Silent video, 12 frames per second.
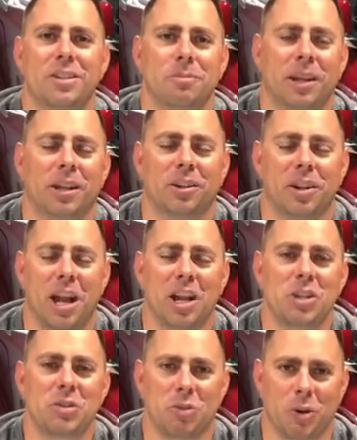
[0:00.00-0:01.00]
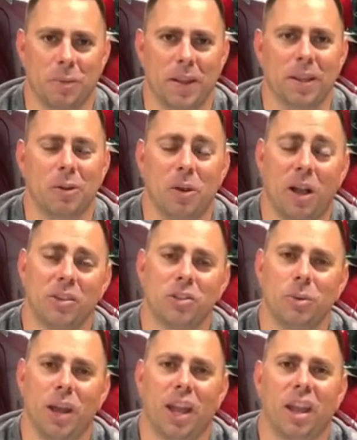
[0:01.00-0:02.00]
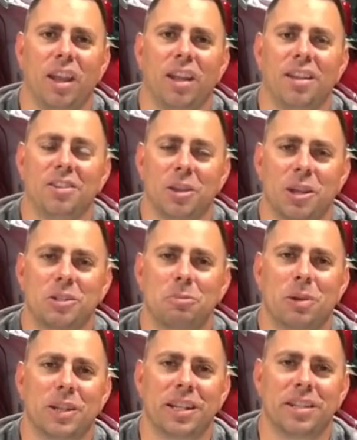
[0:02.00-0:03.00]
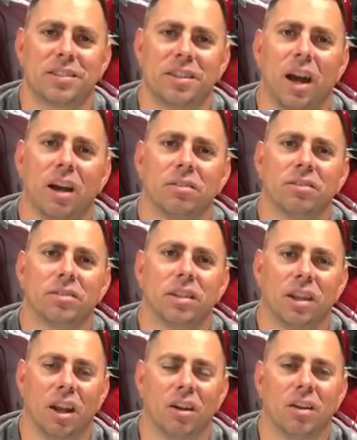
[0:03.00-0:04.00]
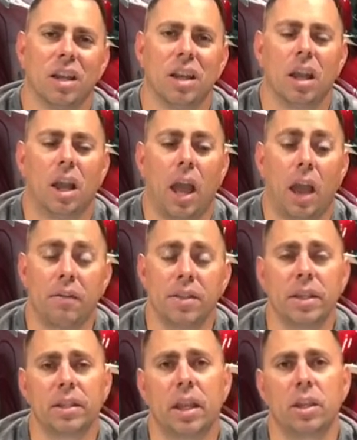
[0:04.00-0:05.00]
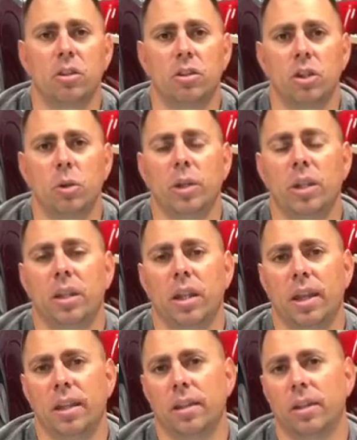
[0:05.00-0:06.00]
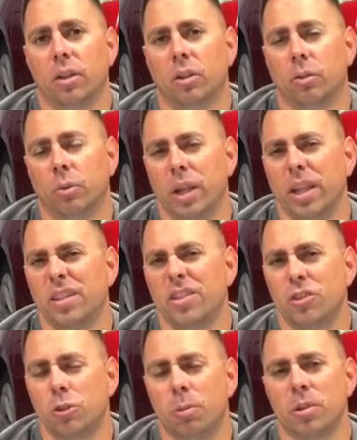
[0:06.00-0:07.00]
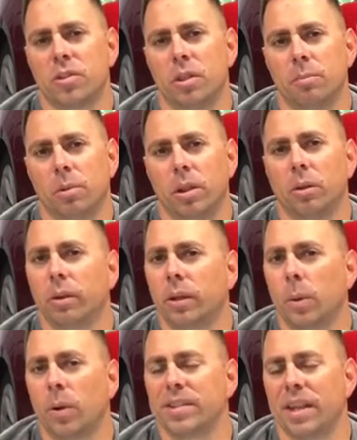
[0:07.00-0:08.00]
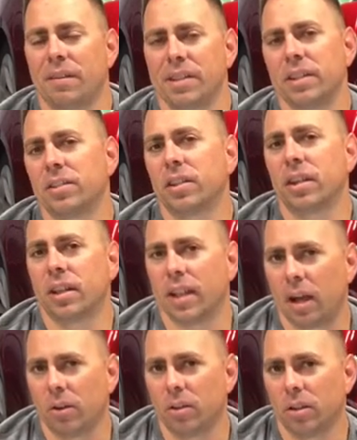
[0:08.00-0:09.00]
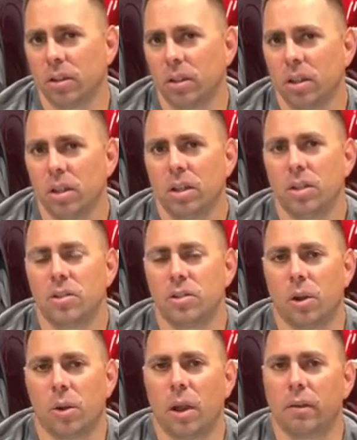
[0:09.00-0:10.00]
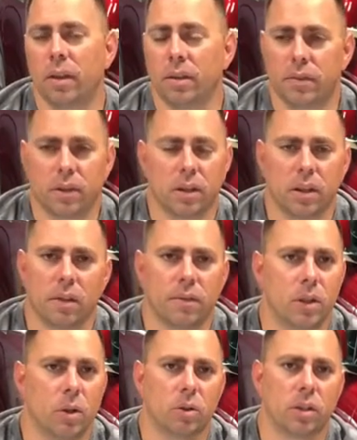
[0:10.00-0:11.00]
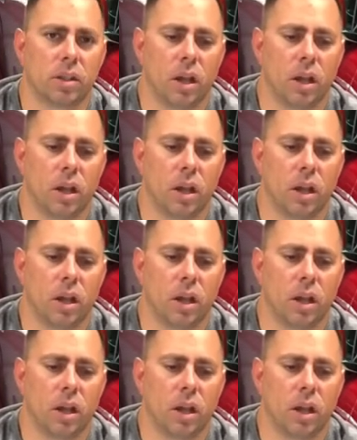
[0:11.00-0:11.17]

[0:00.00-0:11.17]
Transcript: in my garage for me while I was away. So that's pretty neat stuff, you know. Everything that you do in a Ring is super simple. It records everything to the cloud. So if you don't